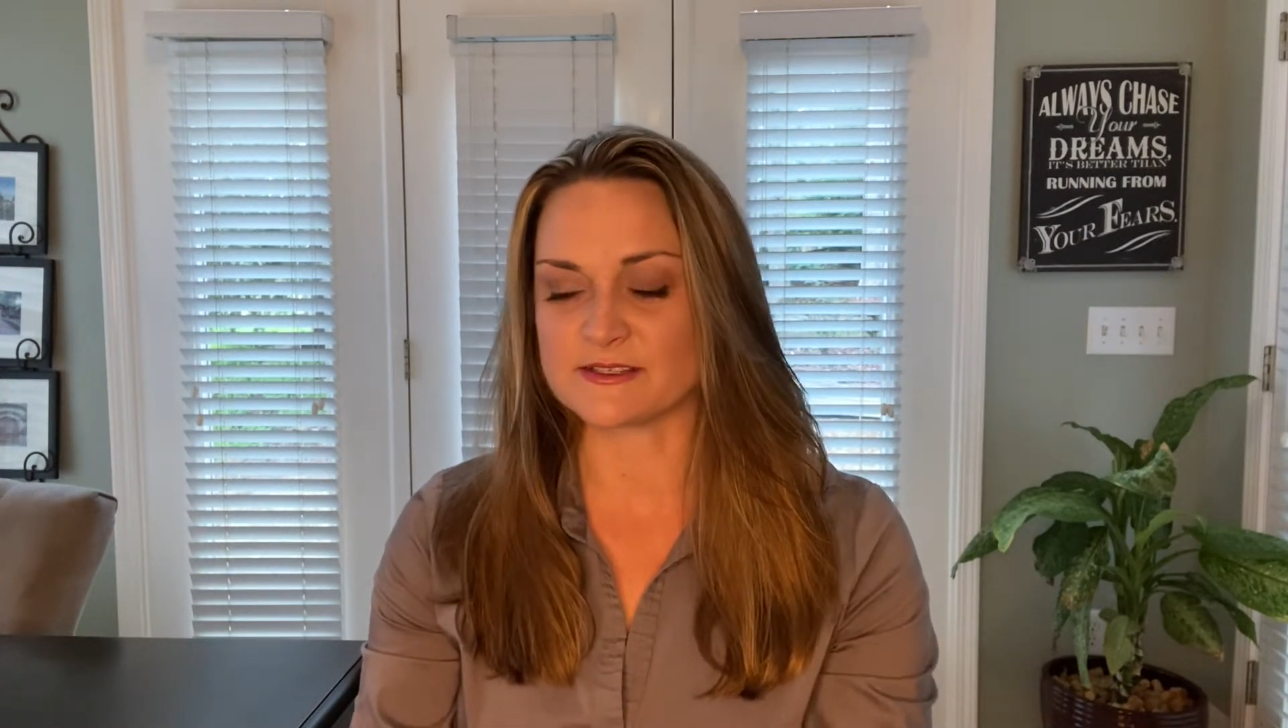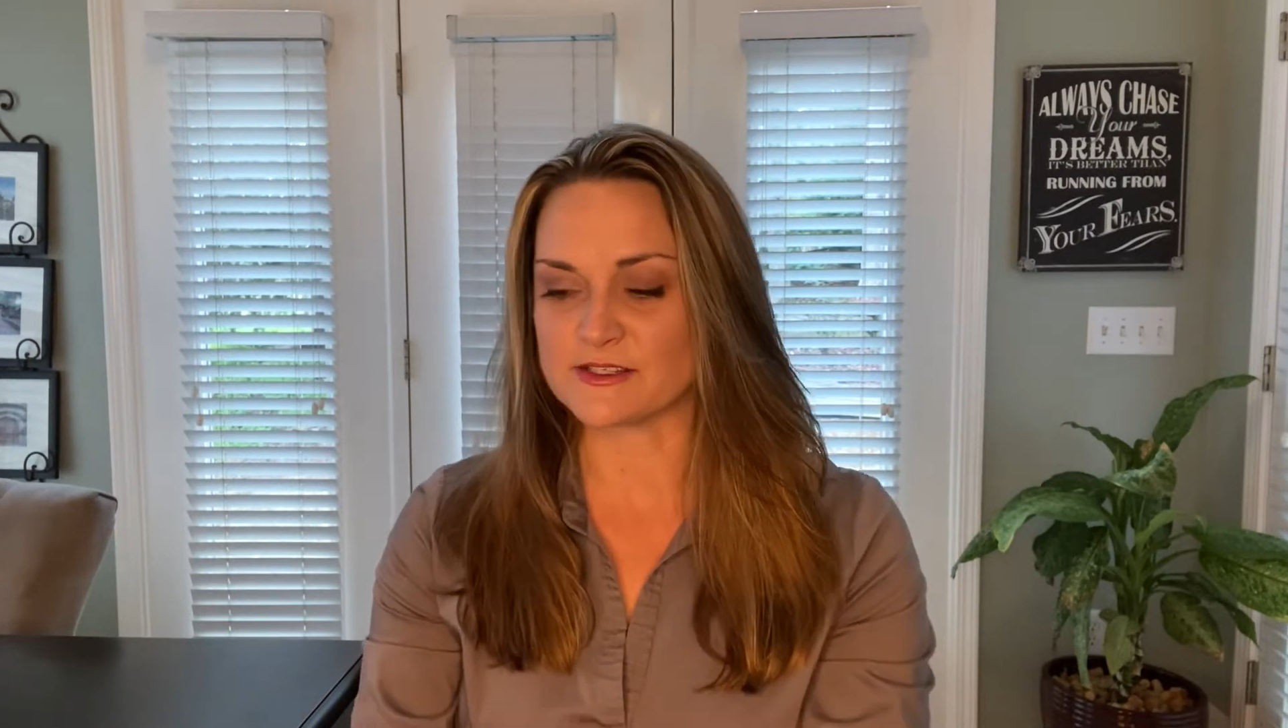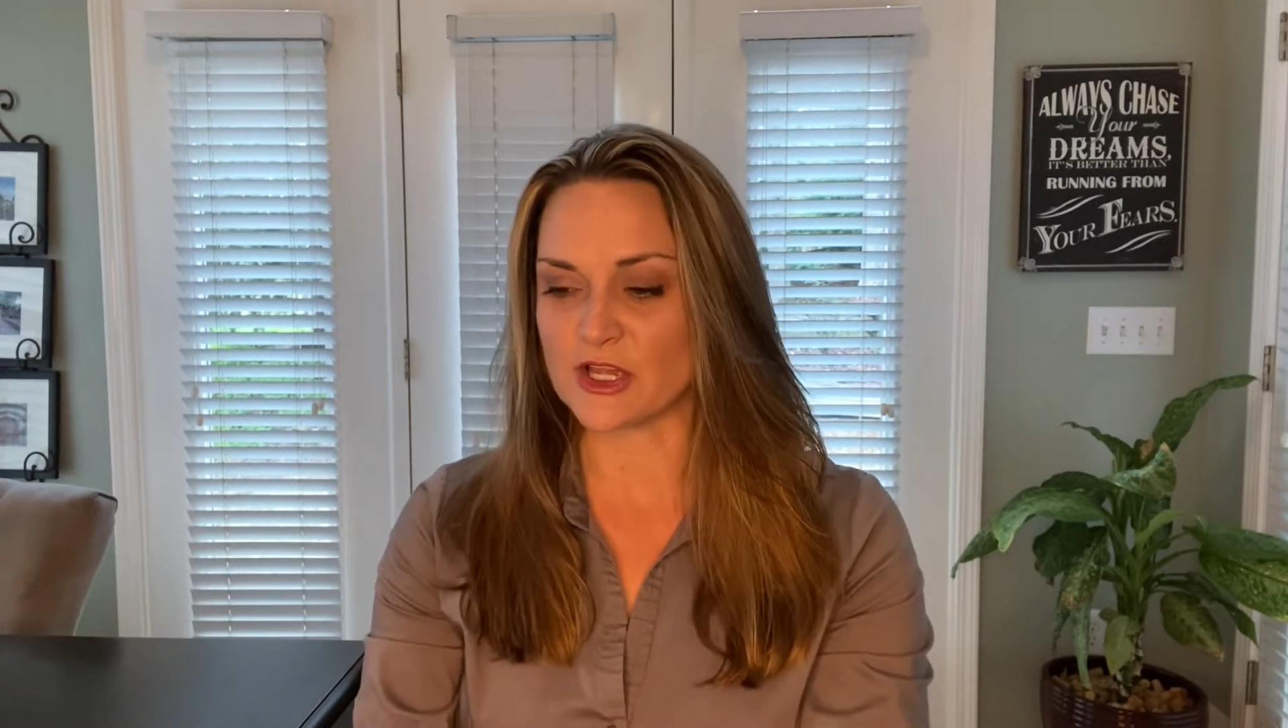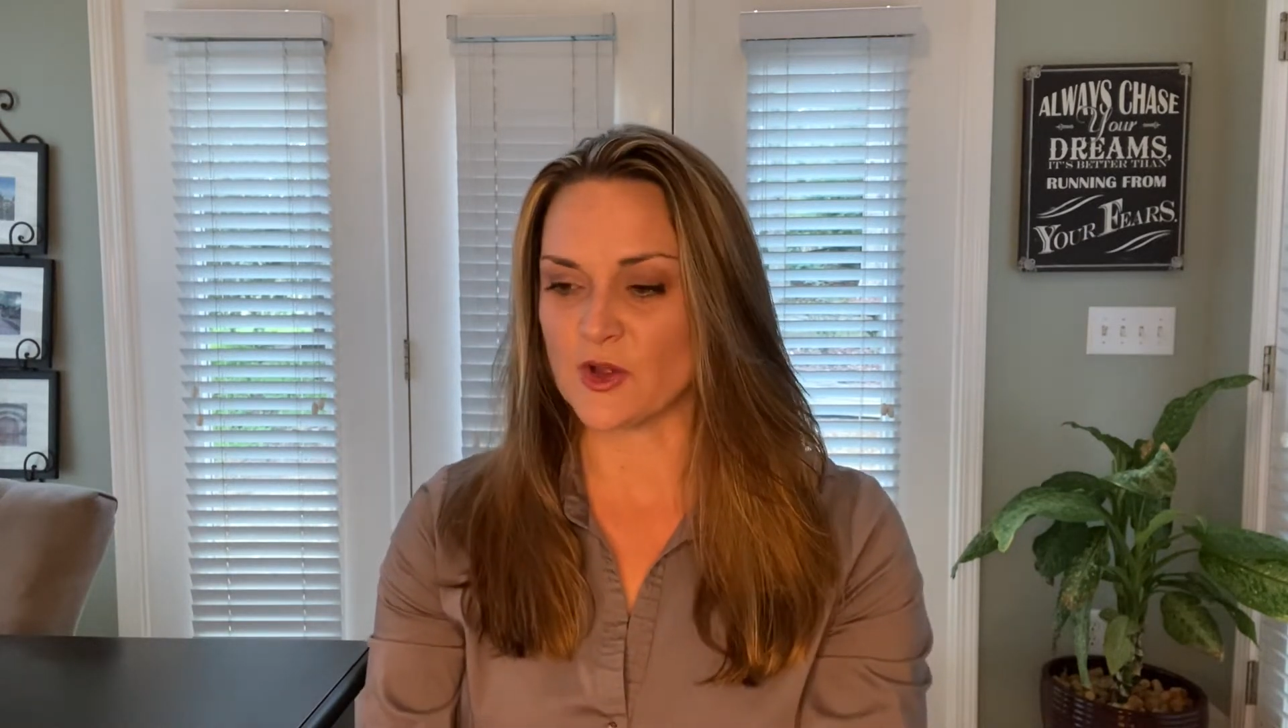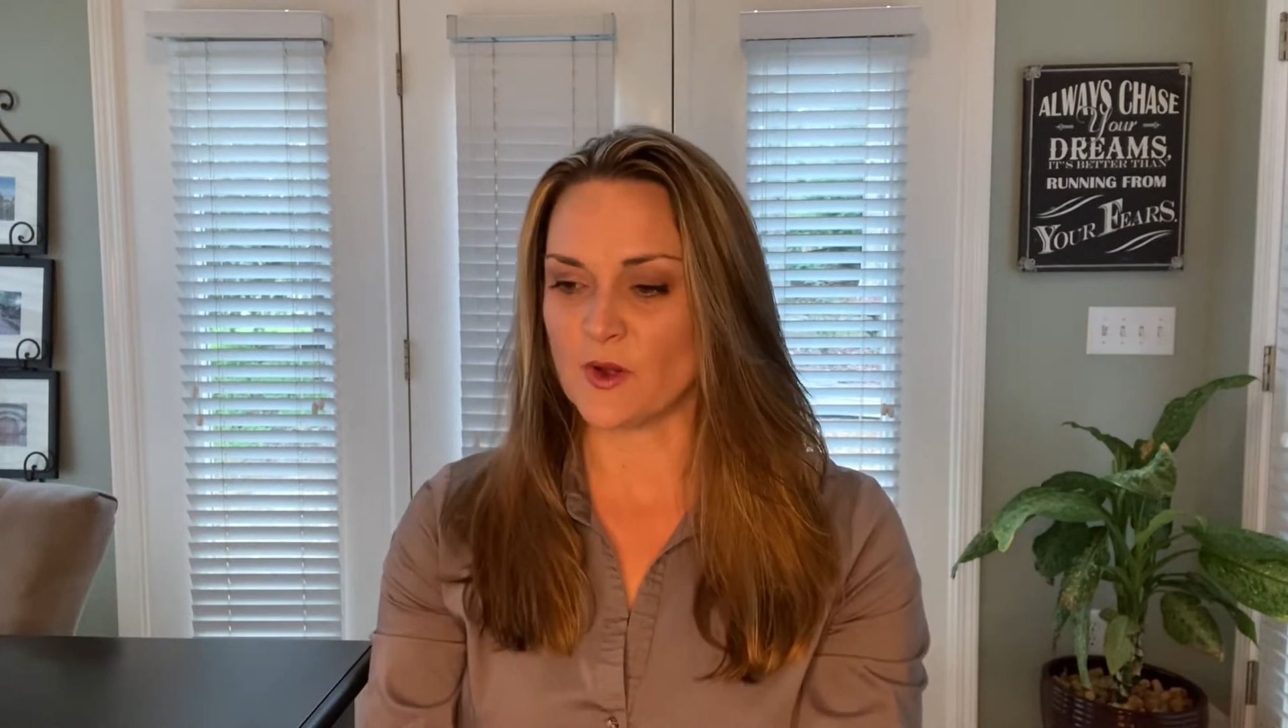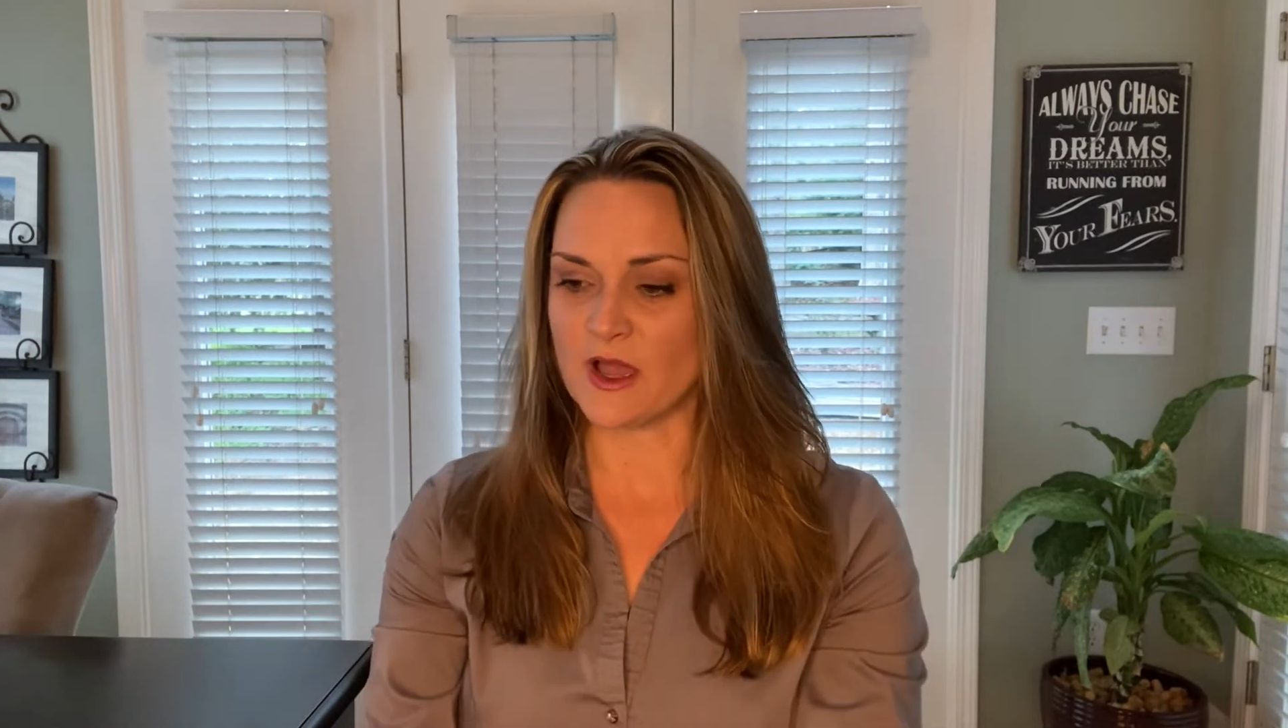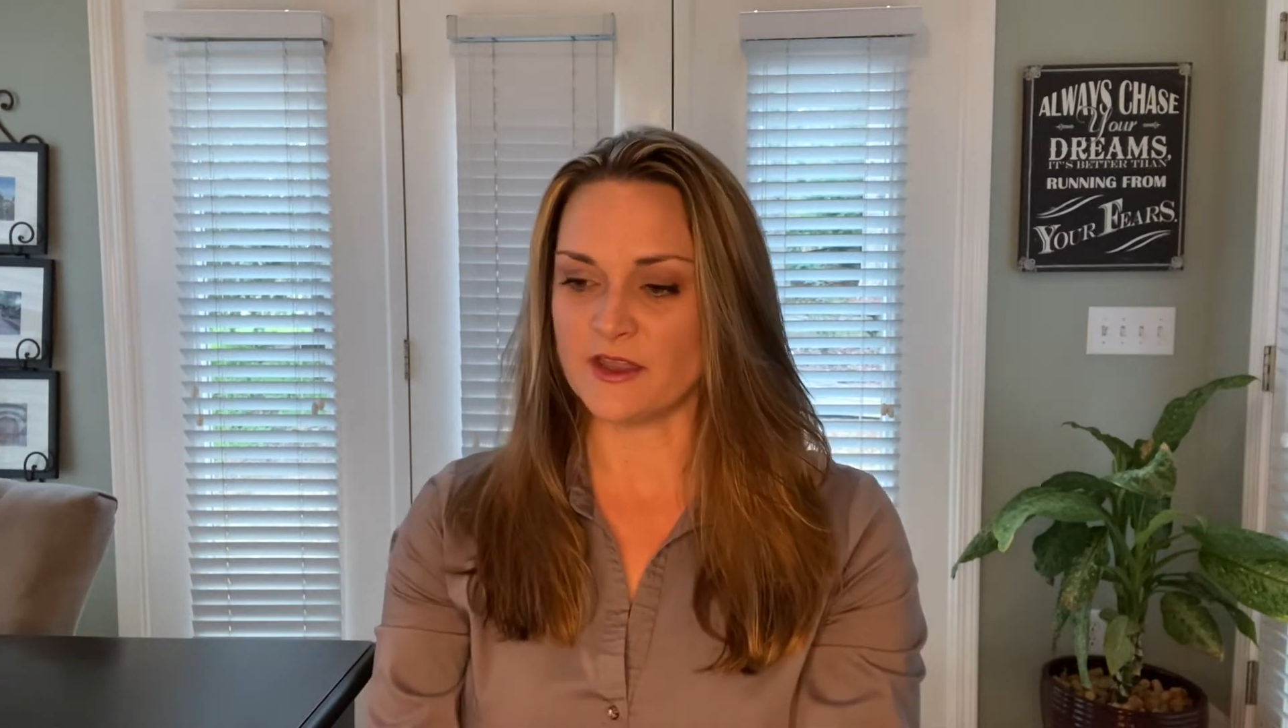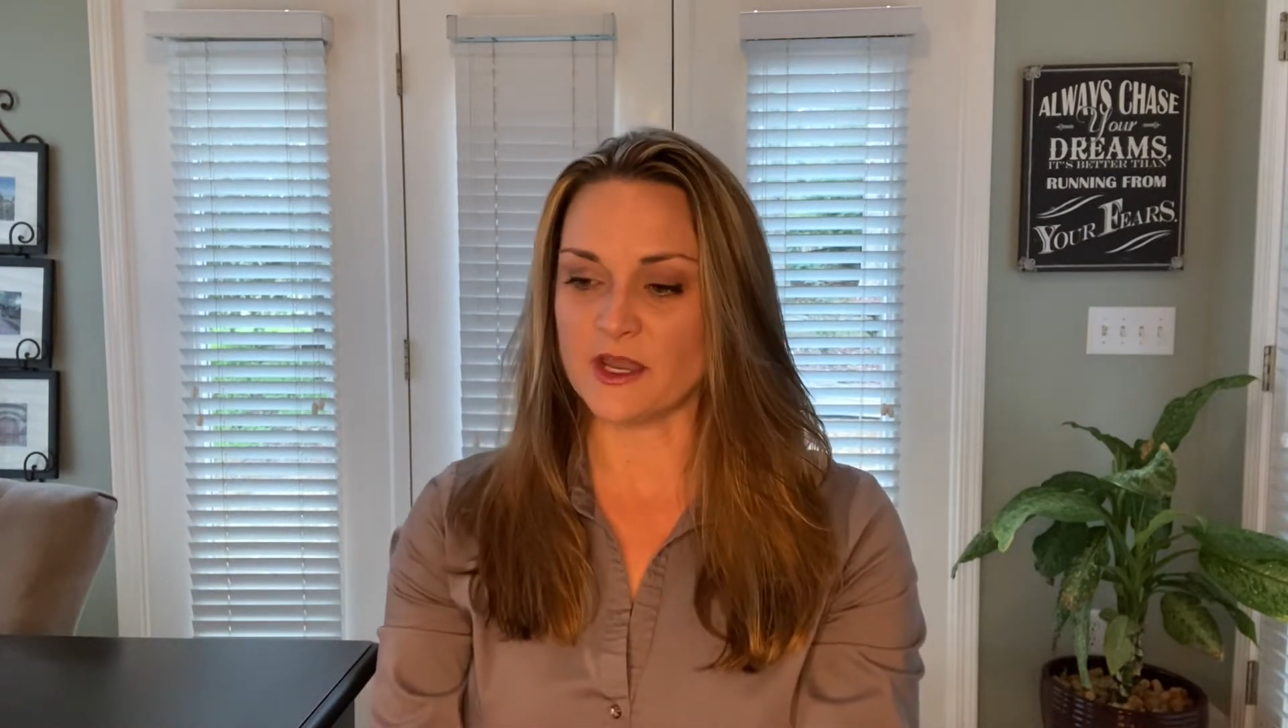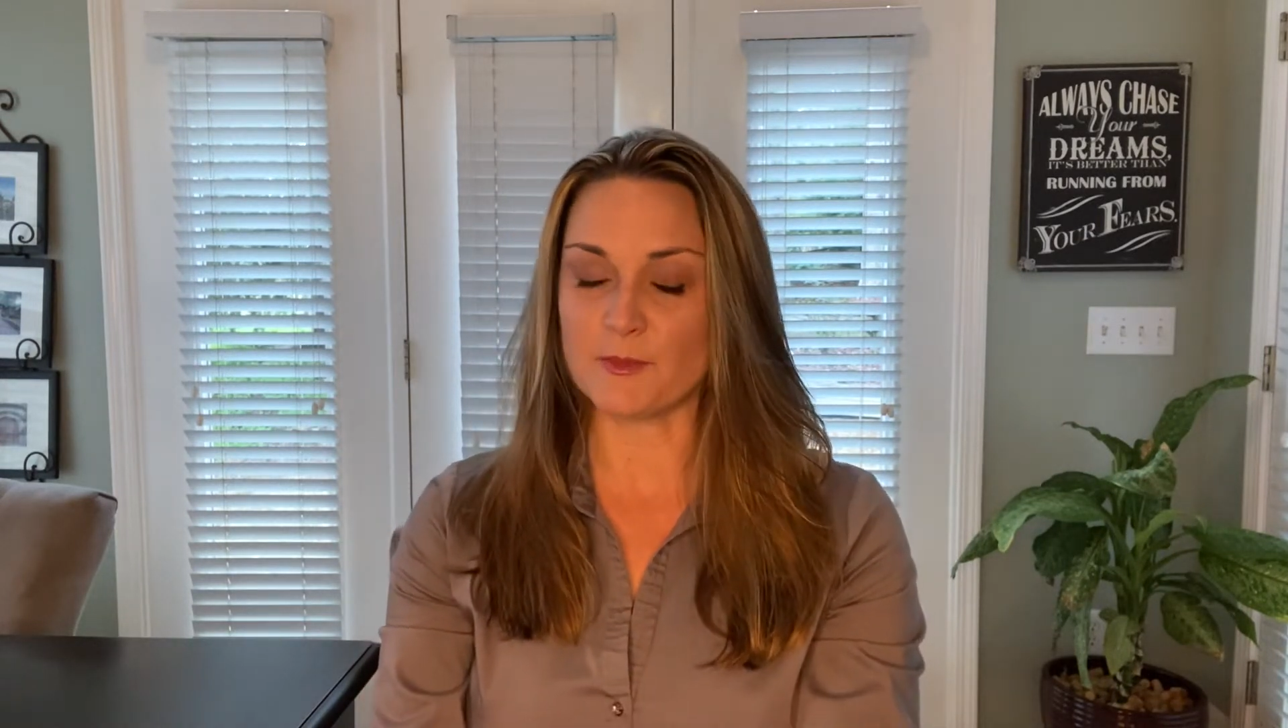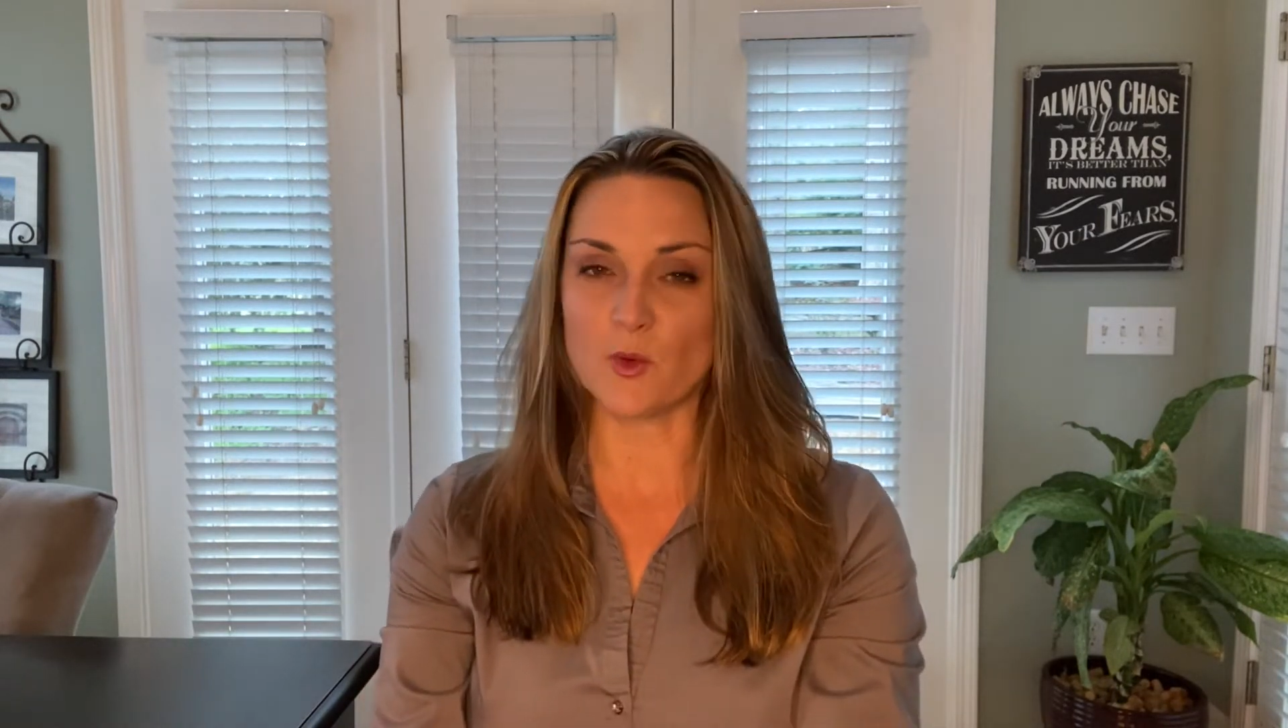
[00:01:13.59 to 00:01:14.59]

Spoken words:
So number